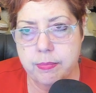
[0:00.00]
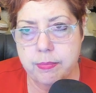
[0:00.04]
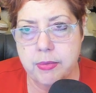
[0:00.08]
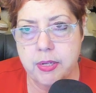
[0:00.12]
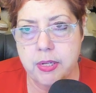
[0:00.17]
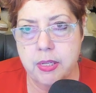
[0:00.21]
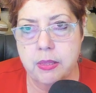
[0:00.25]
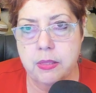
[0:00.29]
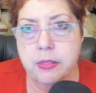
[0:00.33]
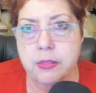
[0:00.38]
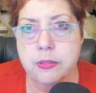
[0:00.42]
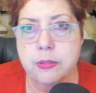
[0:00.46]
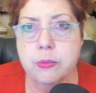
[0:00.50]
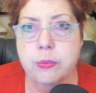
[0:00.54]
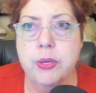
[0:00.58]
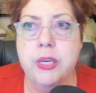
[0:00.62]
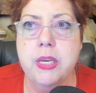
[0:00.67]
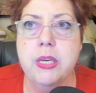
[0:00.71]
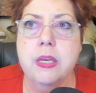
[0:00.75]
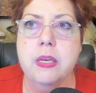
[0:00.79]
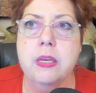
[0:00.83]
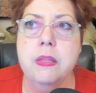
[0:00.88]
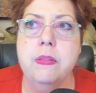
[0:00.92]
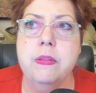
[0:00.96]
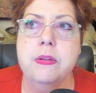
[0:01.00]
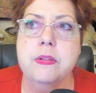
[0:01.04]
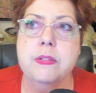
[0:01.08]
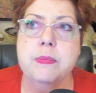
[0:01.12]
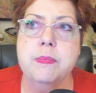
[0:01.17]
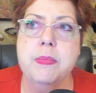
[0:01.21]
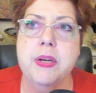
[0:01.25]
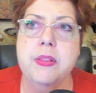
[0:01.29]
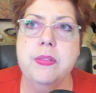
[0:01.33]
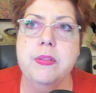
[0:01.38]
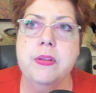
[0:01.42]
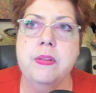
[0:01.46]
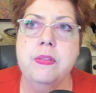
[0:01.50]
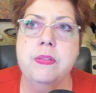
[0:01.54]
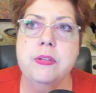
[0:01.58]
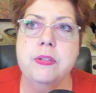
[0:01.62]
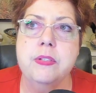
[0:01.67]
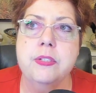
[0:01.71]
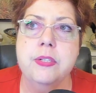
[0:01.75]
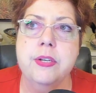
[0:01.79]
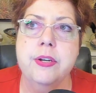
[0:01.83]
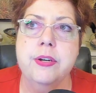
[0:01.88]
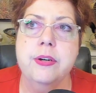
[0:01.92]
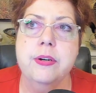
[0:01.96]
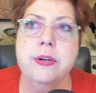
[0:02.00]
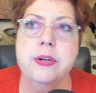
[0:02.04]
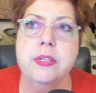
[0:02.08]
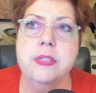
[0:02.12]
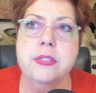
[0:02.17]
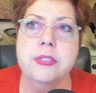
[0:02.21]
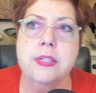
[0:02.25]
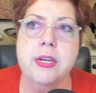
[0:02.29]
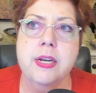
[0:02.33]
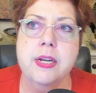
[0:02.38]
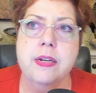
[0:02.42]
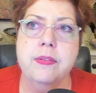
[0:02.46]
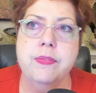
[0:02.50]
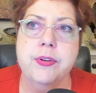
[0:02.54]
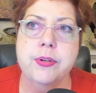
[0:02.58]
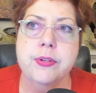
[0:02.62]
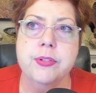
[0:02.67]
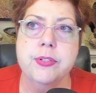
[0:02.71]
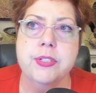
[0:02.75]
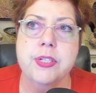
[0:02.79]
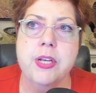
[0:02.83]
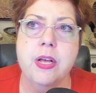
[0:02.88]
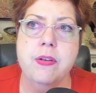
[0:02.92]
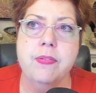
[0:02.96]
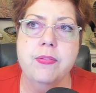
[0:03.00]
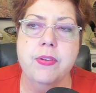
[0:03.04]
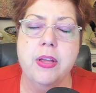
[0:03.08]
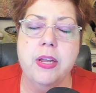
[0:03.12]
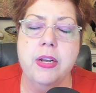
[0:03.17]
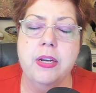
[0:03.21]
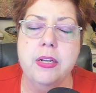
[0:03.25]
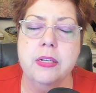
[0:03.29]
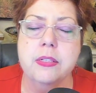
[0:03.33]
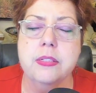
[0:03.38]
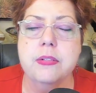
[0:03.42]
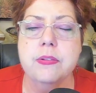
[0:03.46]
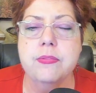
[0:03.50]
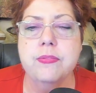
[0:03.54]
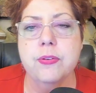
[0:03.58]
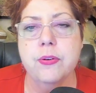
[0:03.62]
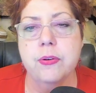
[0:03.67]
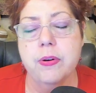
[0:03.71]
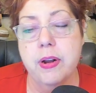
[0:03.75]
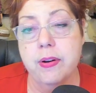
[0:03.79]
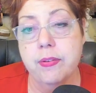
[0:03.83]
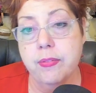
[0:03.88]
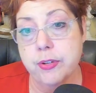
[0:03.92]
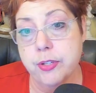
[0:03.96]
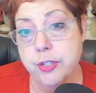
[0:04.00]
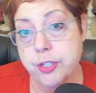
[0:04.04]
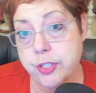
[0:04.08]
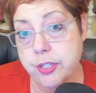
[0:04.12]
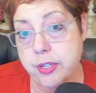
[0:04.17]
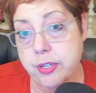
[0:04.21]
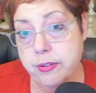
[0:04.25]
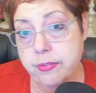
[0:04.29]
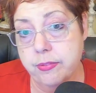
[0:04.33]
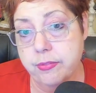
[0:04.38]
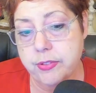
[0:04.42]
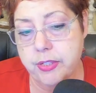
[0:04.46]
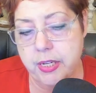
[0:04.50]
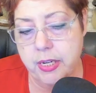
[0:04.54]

in this week, in this month, in this year, inside of yourself. And it's a forever shift.